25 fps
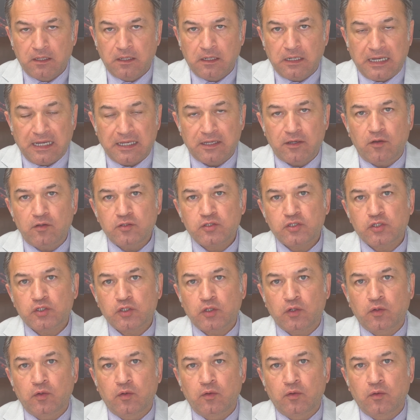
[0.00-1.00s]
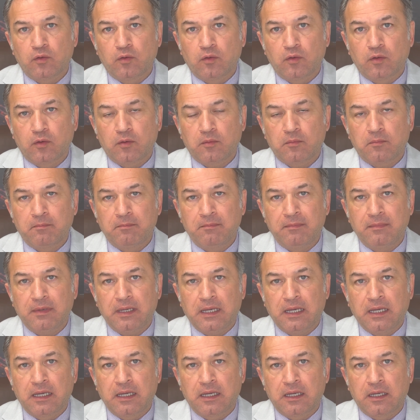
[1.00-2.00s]
I also,
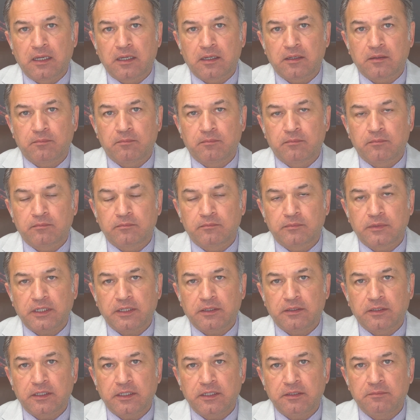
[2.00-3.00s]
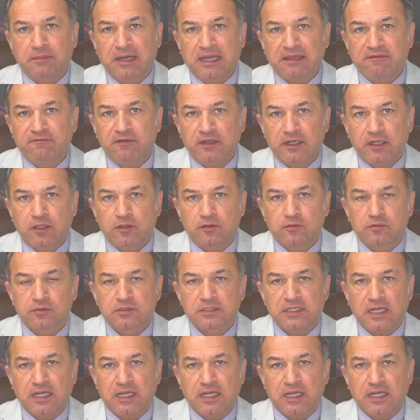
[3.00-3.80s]
in my videos,